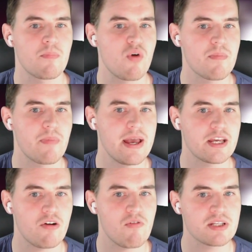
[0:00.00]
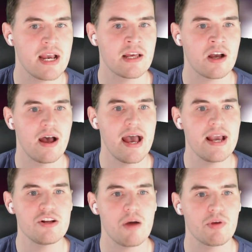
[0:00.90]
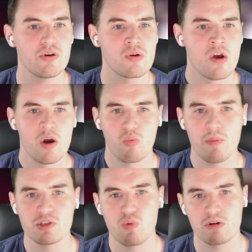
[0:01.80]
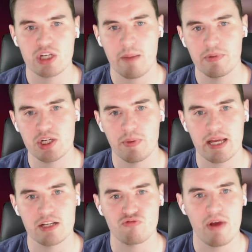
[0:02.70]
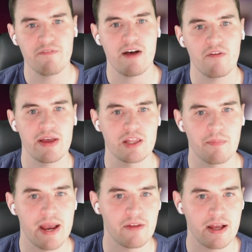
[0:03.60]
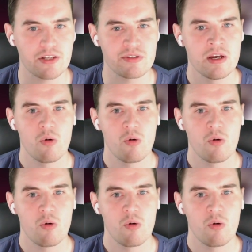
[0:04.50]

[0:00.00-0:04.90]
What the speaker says: Britt Baker retaining her AEW Women's World Championship against Red Velvet in the main event,